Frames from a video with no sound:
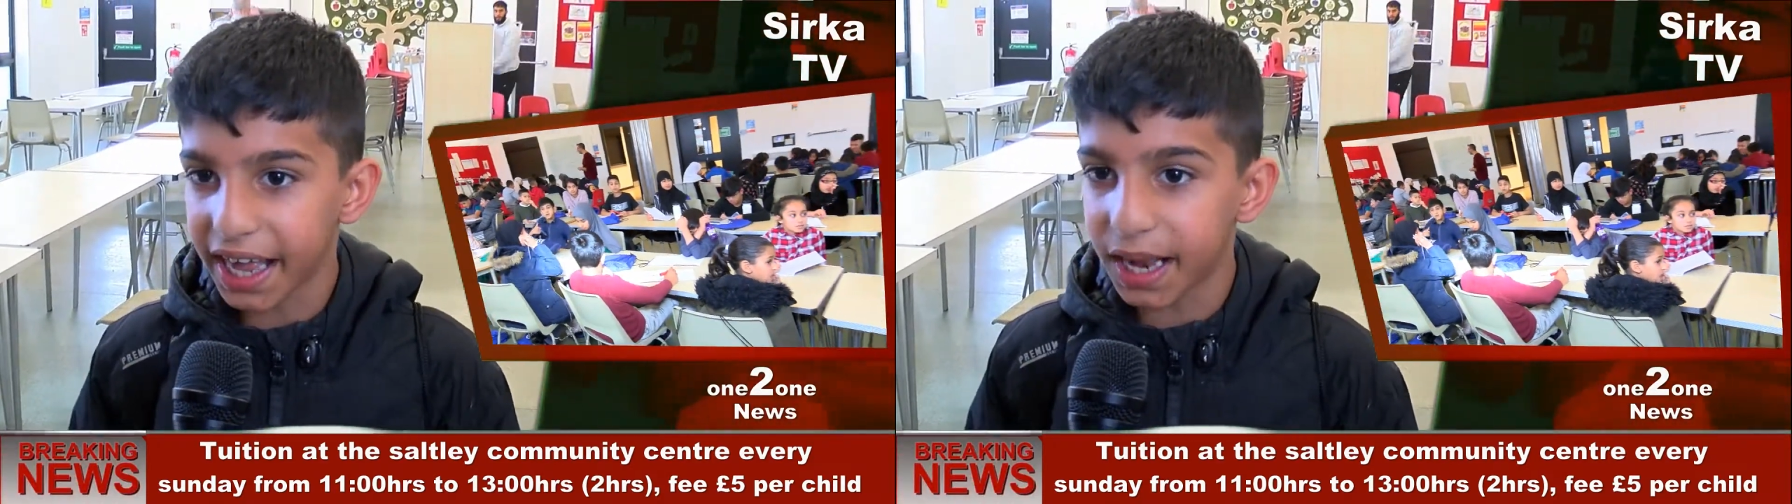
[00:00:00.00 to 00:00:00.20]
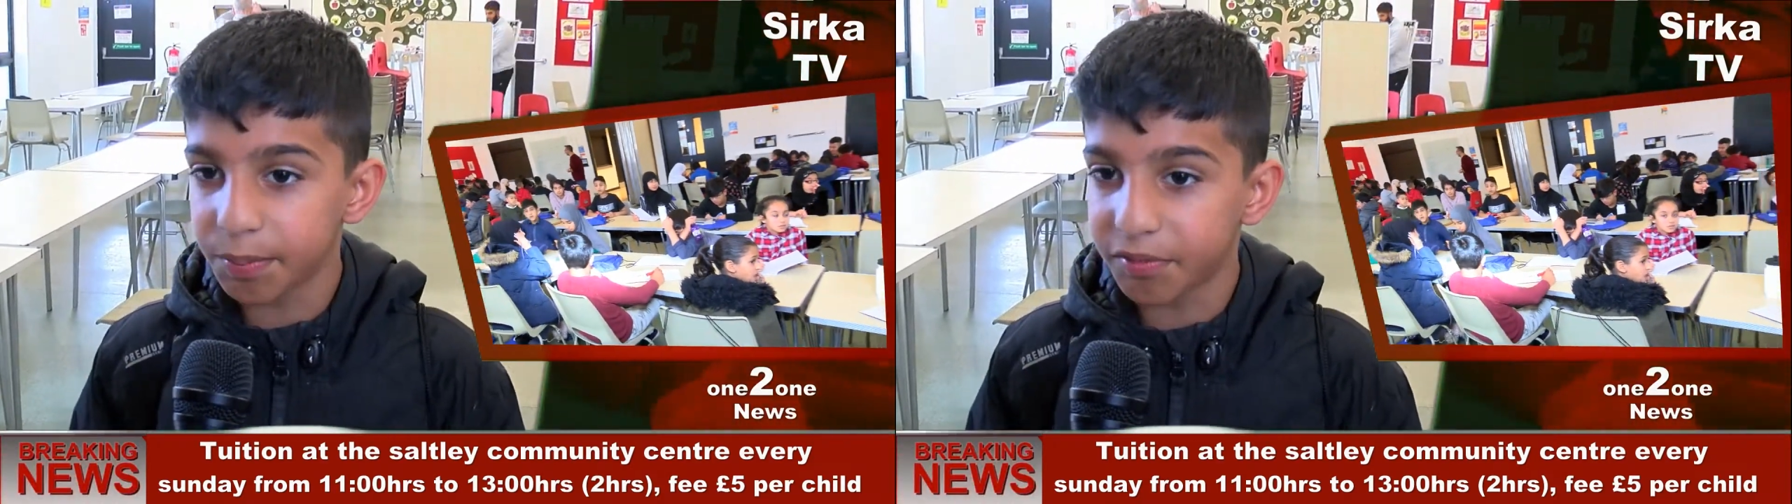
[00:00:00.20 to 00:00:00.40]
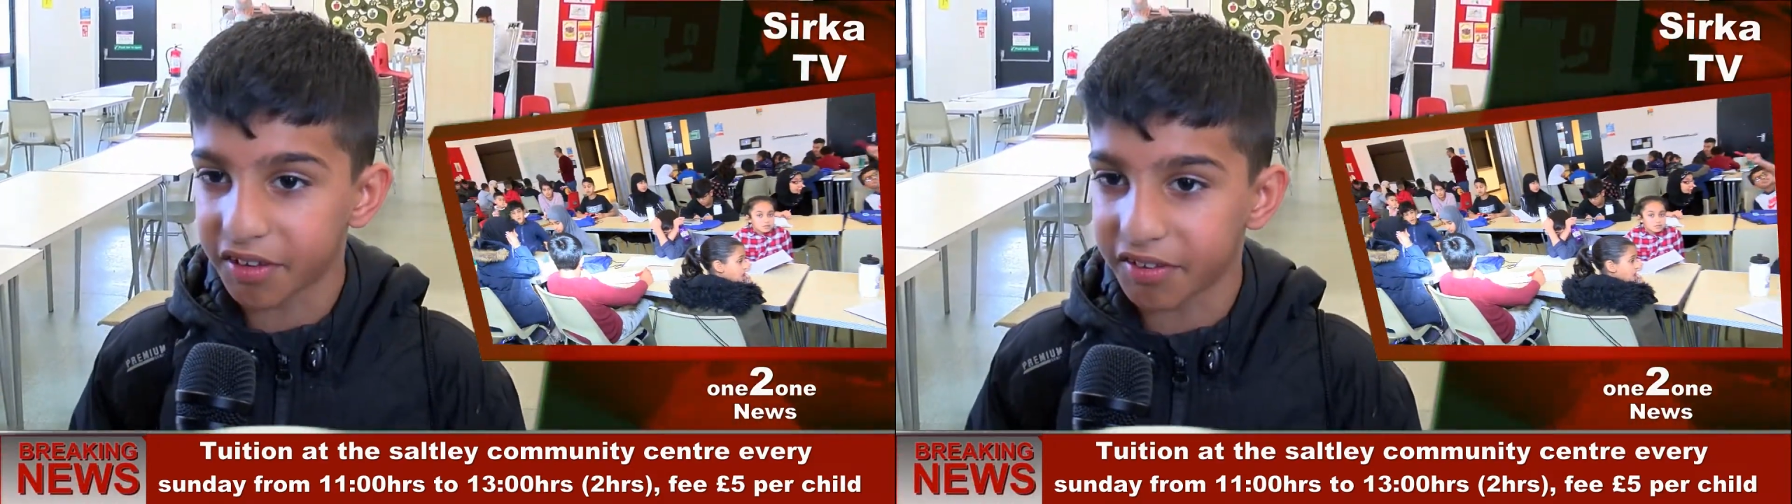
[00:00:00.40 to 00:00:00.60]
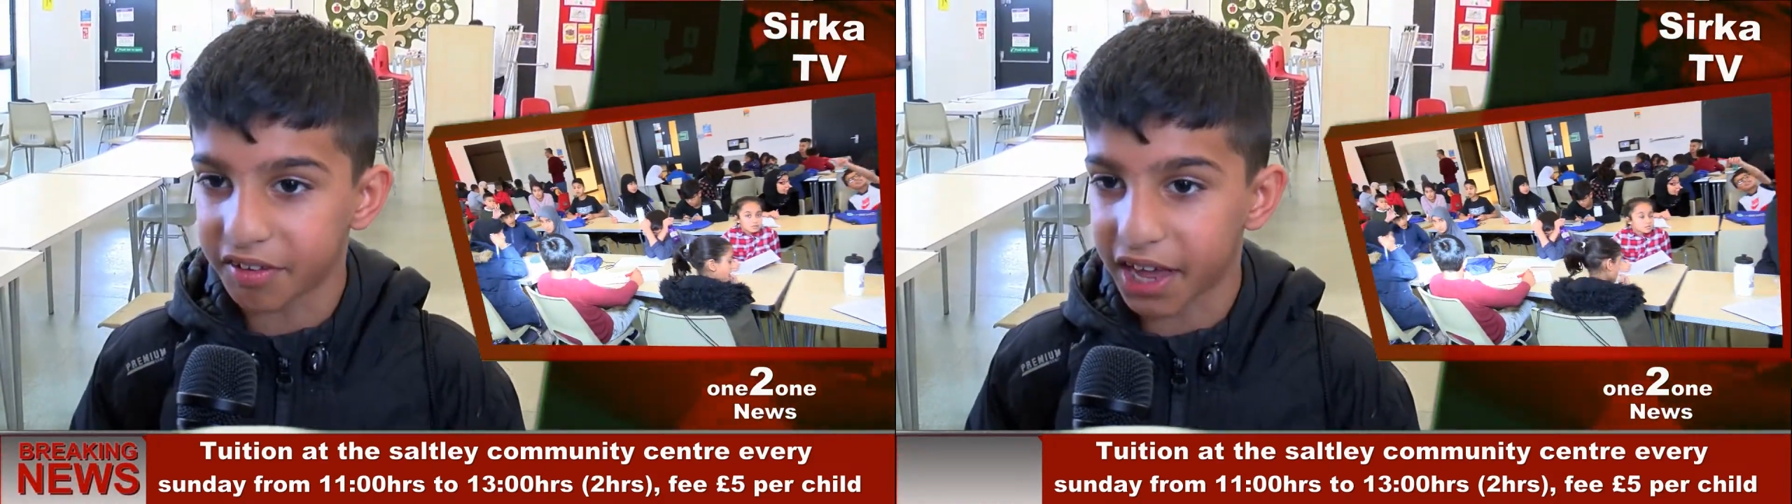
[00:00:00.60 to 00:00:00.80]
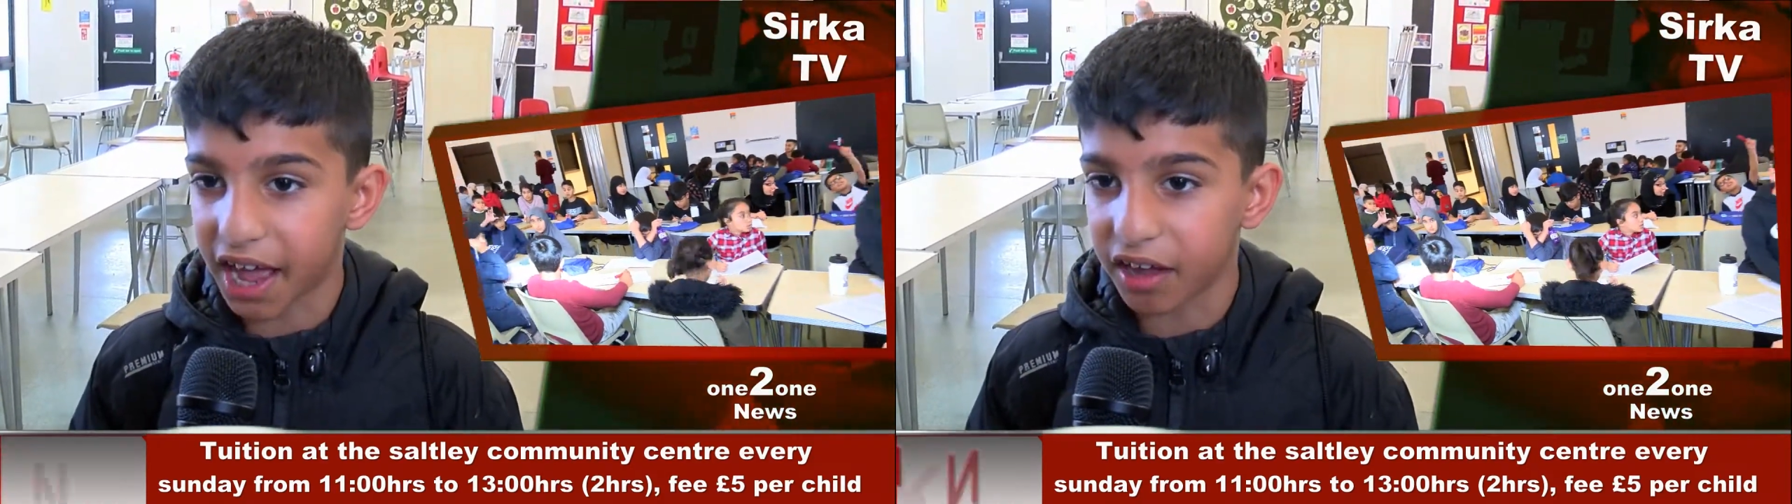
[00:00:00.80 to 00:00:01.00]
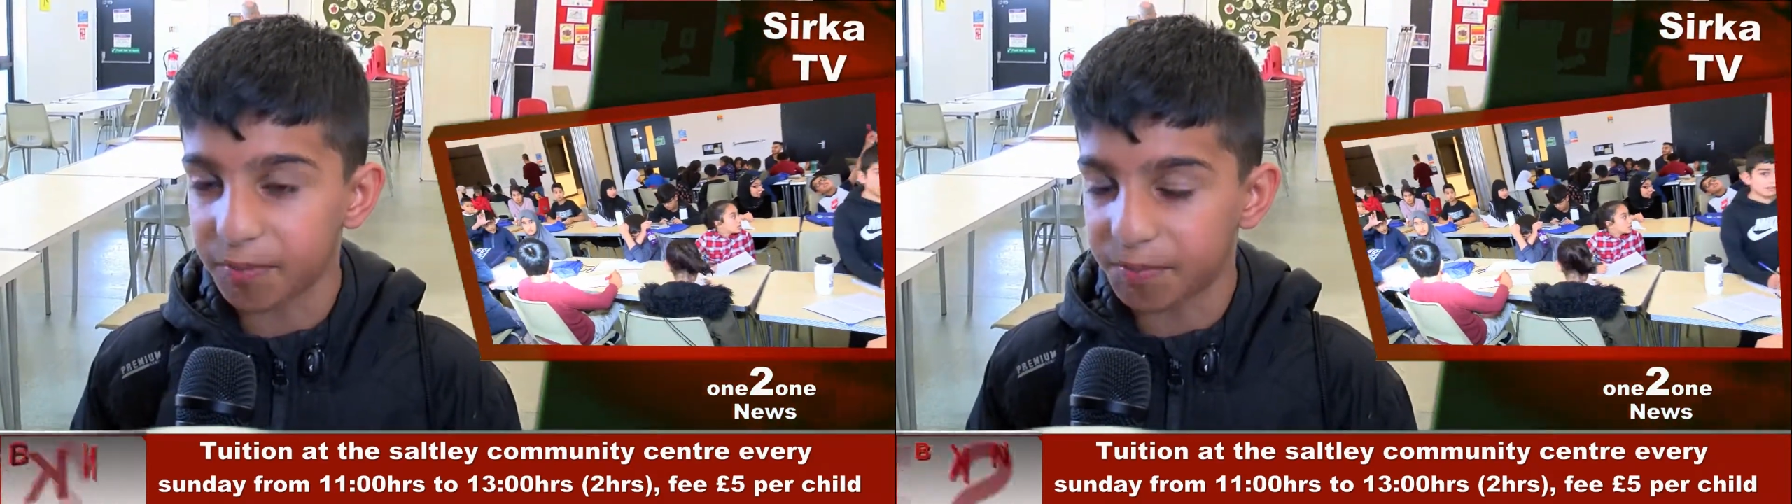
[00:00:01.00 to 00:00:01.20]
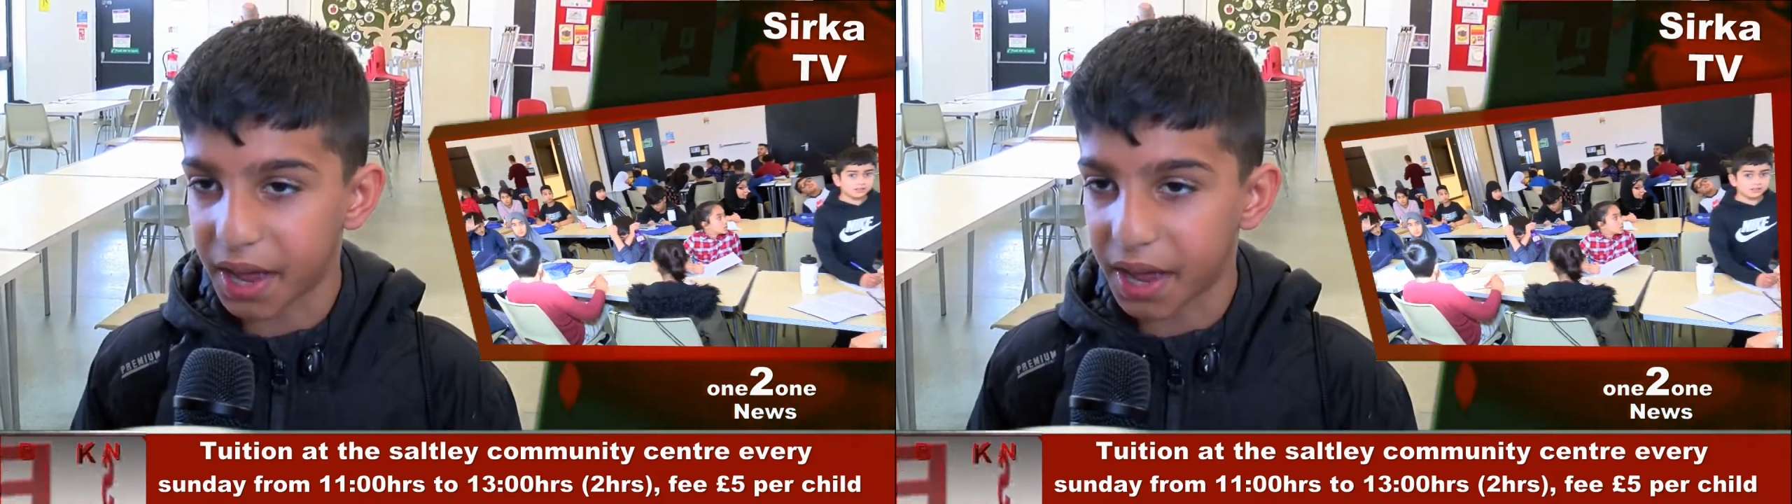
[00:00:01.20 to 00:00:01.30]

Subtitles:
it helps us get